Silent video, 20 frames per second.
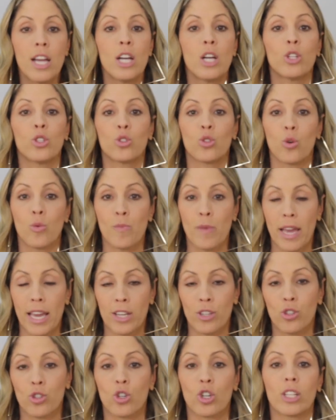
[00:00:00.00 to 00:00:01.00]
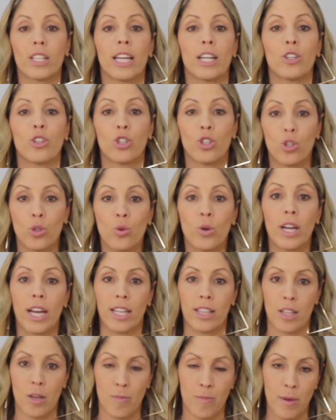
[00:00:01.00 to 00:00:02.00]
to make sure that you get
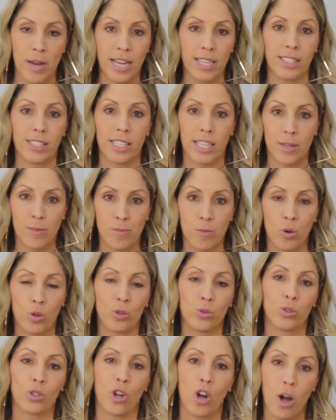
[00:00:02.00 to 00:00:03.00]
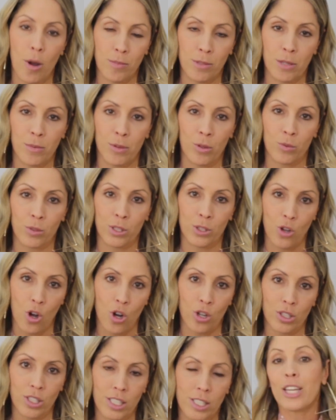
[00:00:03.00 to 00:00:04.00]
the best and most optimal results.
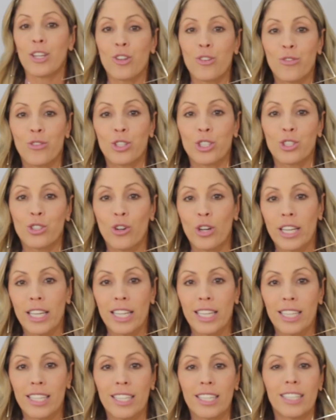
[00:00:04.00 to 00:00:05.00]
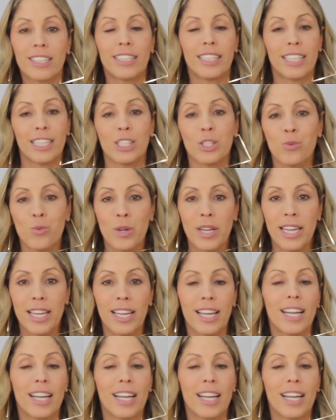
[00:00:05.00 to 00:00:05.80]
Thank you for joining this week.